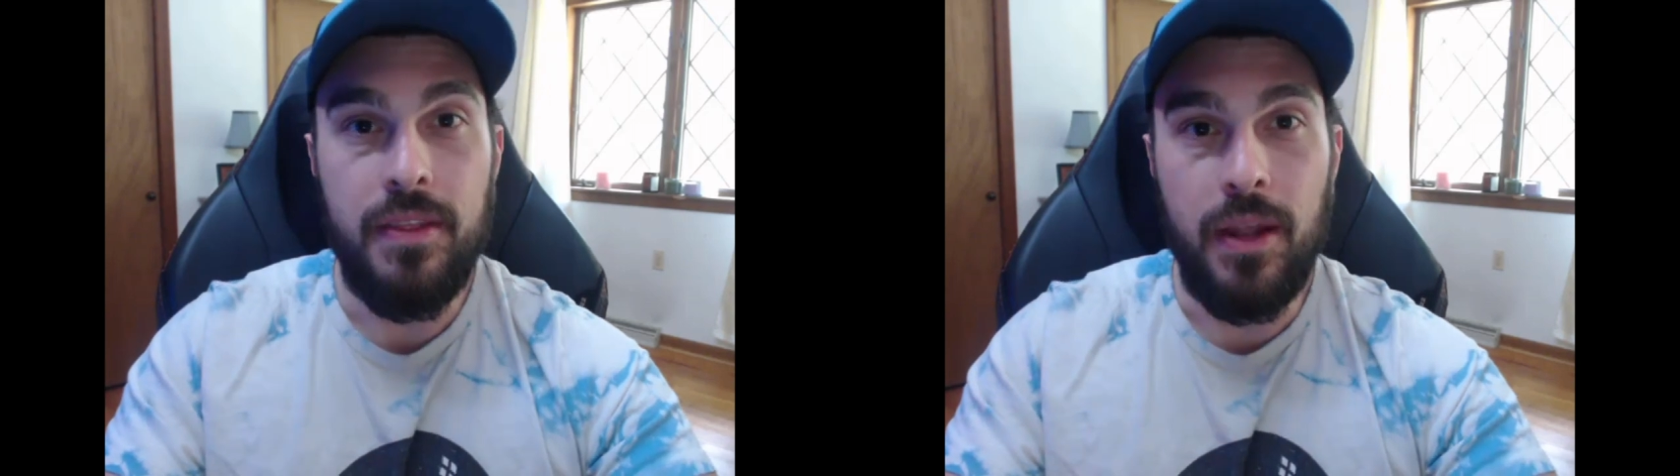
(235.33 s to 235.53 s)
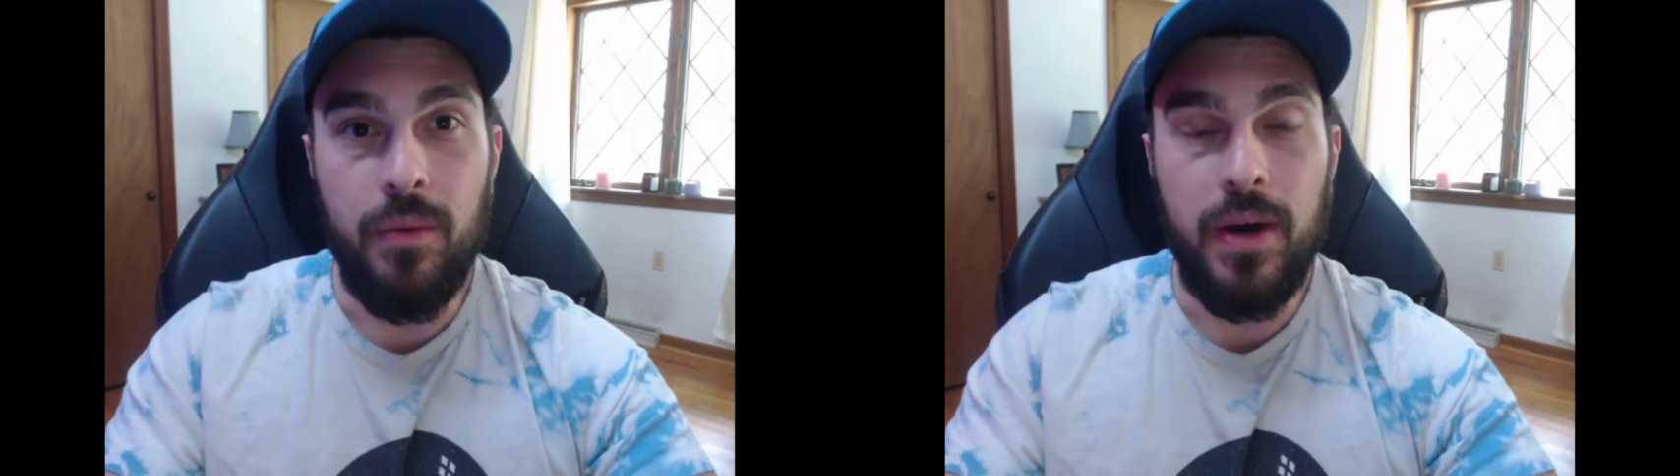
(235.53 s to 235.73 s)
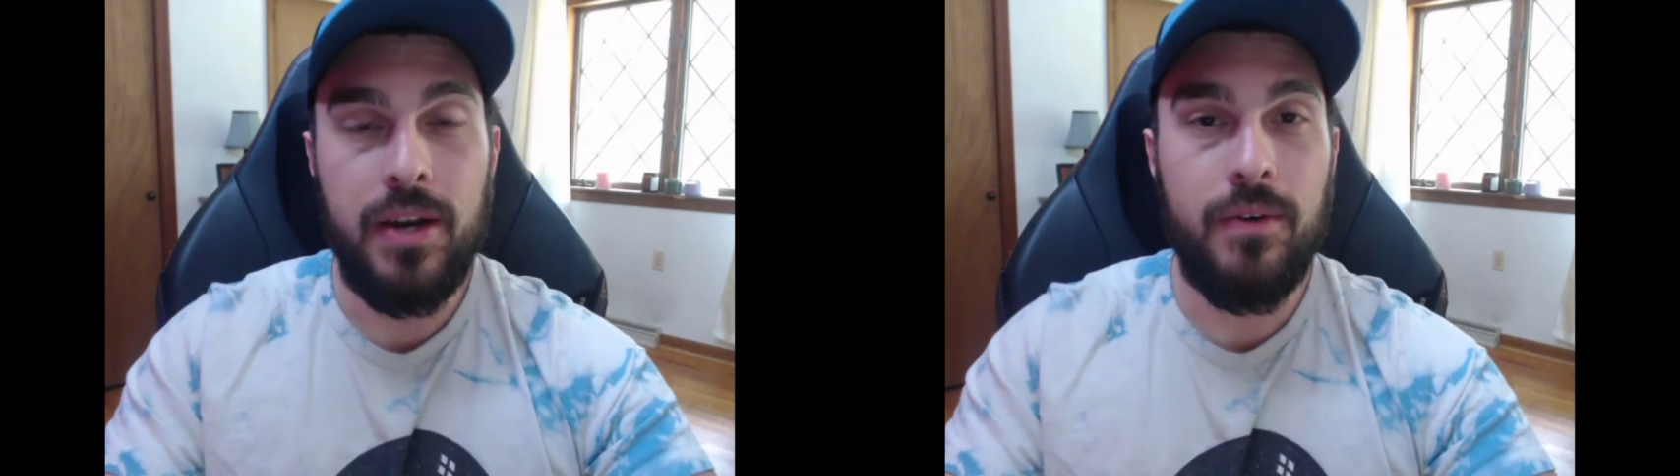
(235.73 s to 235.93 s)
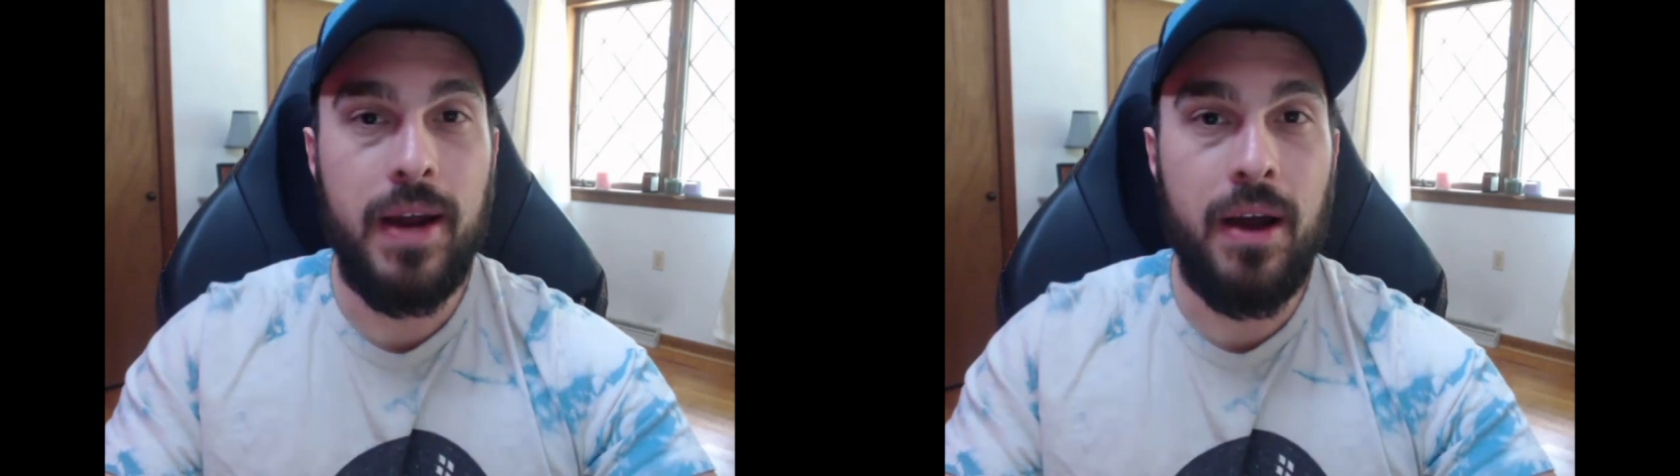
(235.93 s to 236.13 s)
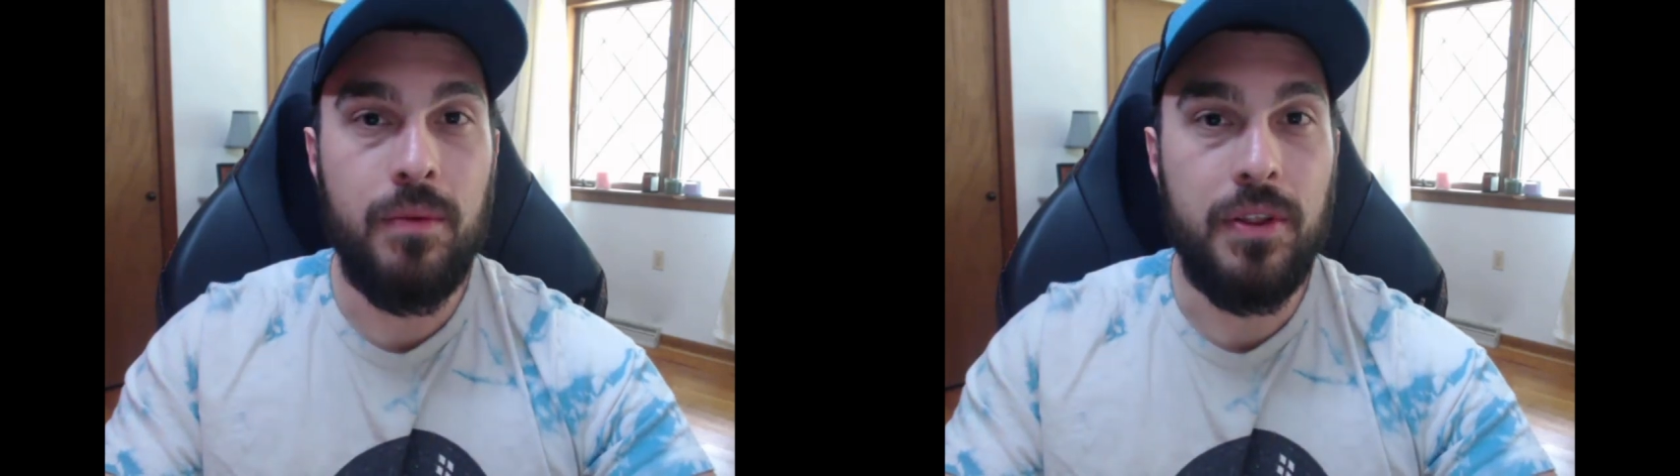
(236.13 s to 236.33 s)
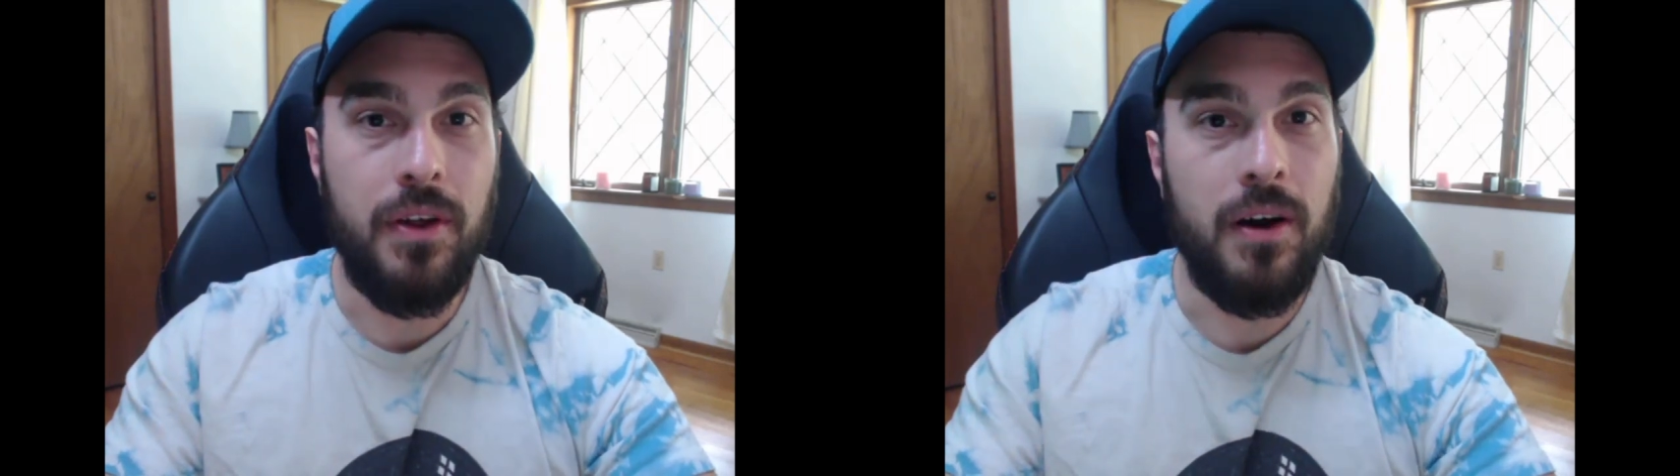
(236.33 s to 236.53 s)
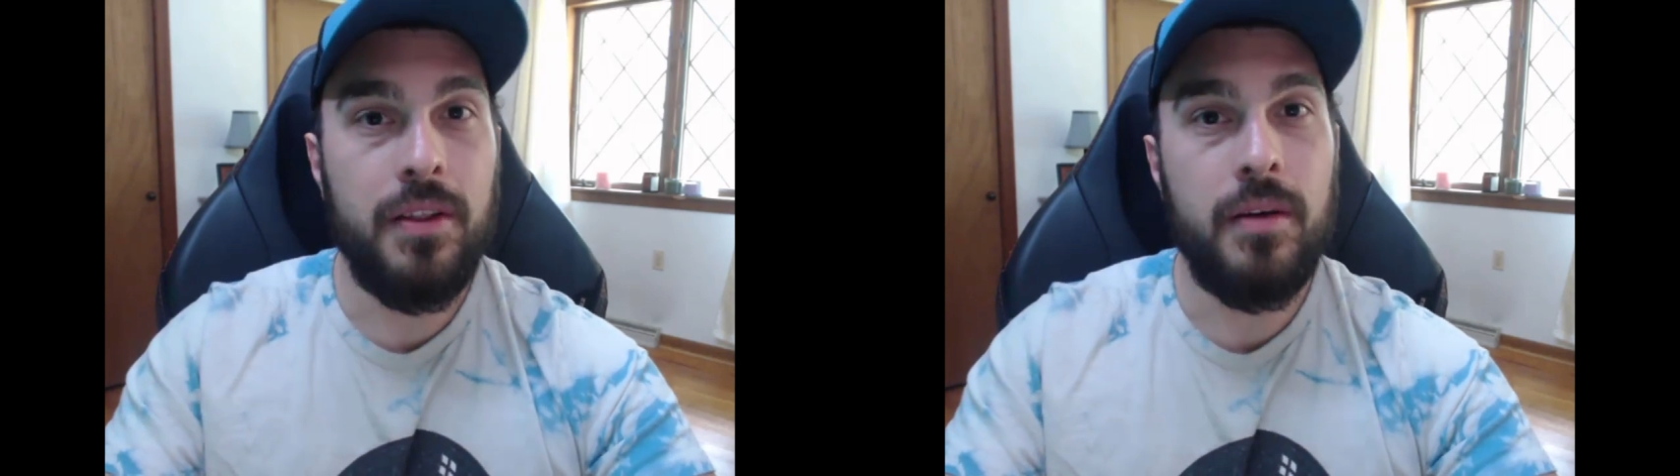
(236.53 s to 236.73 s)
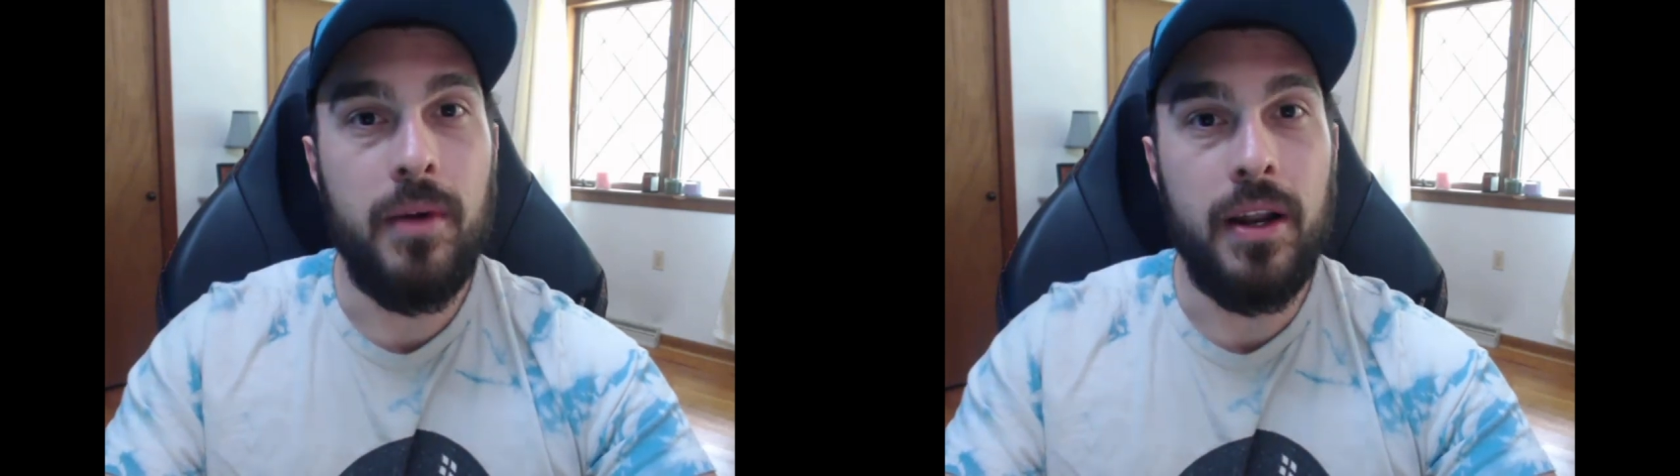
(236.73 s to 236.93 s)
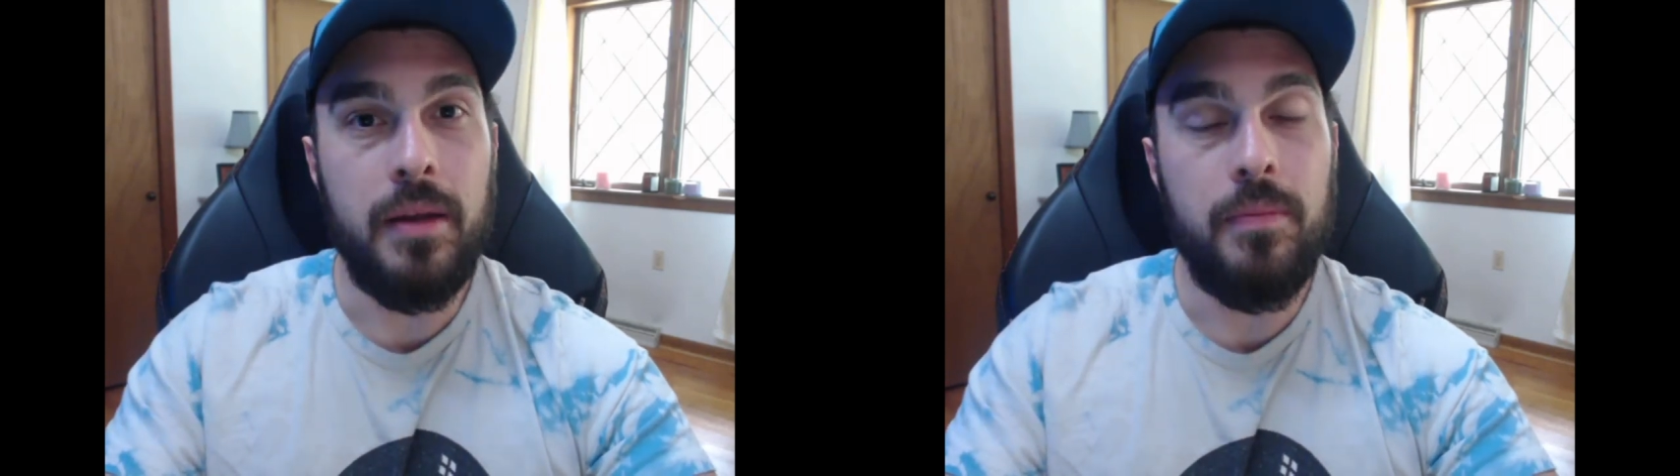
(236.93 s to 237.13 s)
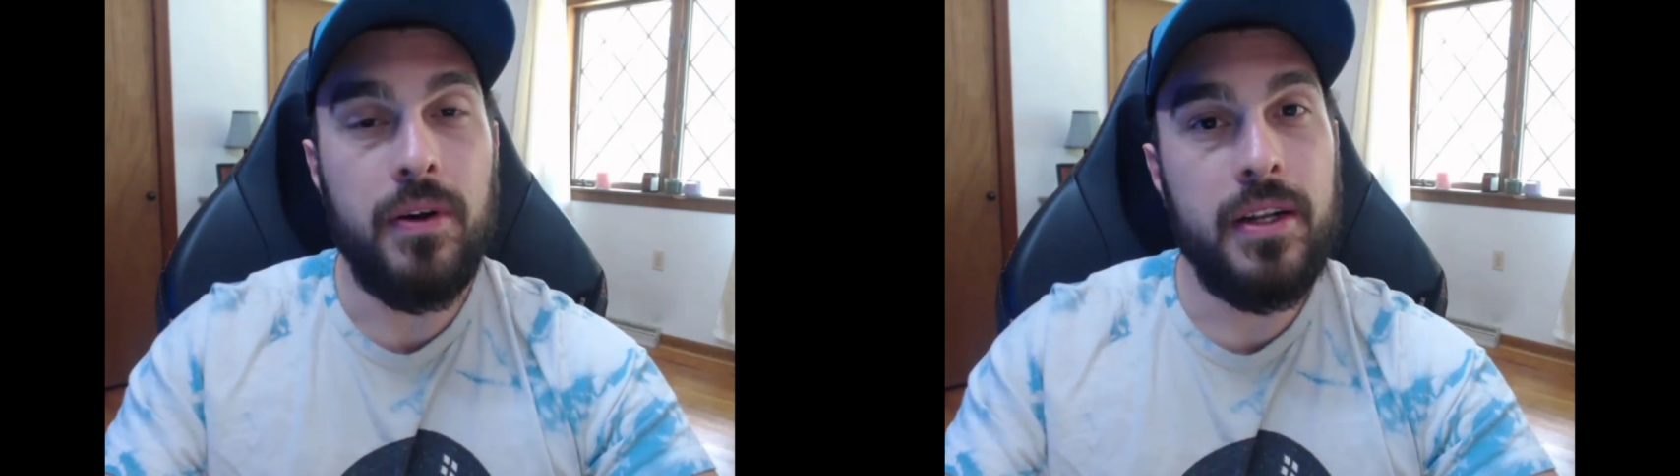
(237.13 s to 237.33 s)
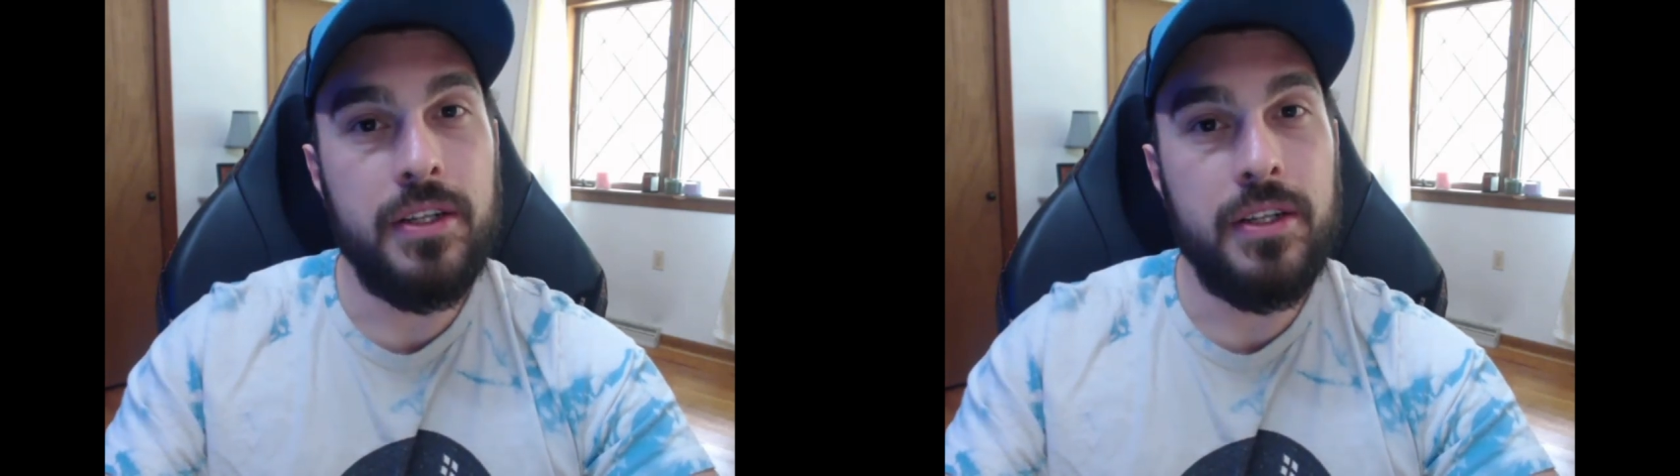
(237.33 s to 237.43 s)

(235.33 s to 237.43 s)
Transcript: that went around with all their money put it